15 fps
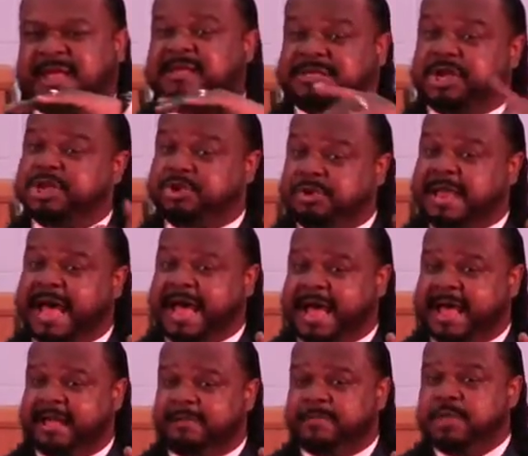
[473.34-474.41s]
until you
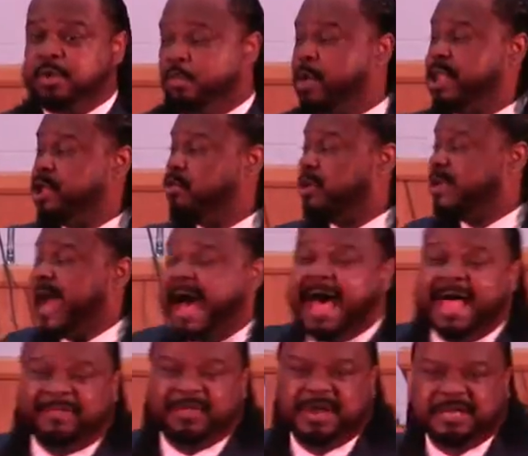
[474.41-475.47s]
die. When you
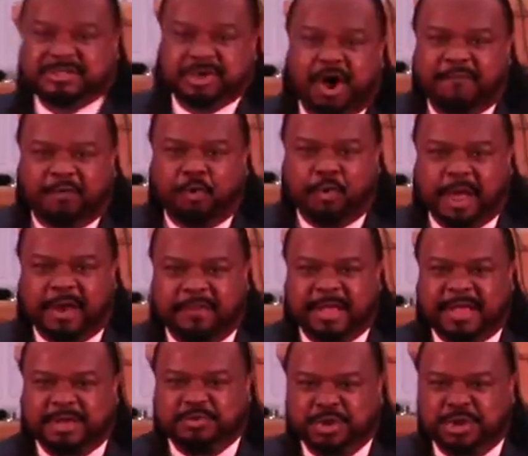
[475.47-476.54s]
die, then it's over with.
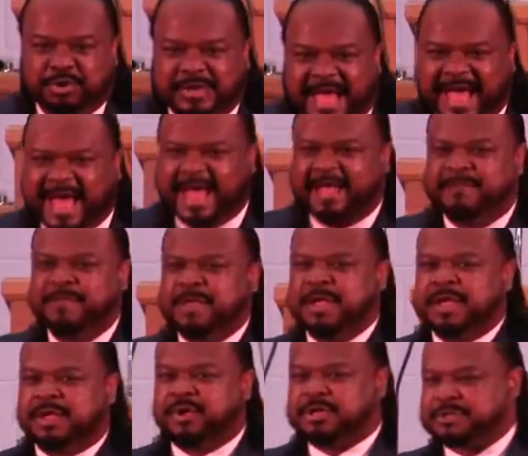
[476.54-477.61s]
Because when you
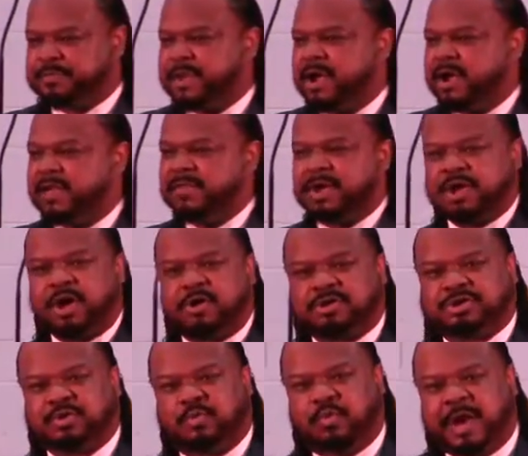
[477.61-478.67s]
die, your spirit either
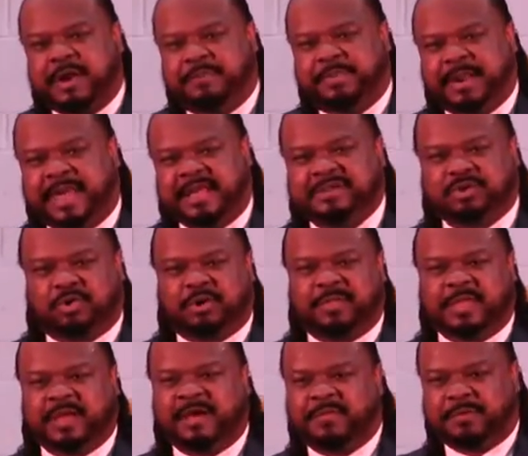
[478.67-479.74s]
goes to one place or
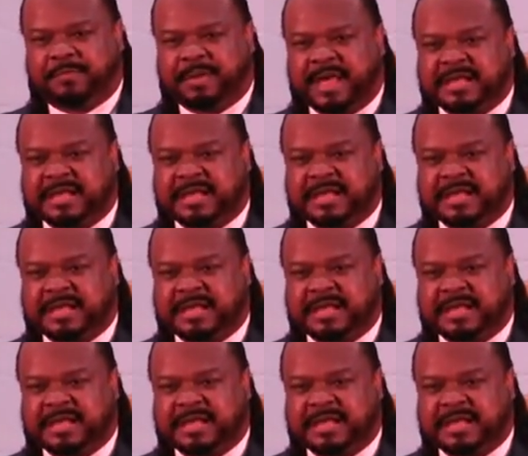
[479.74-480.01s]
the other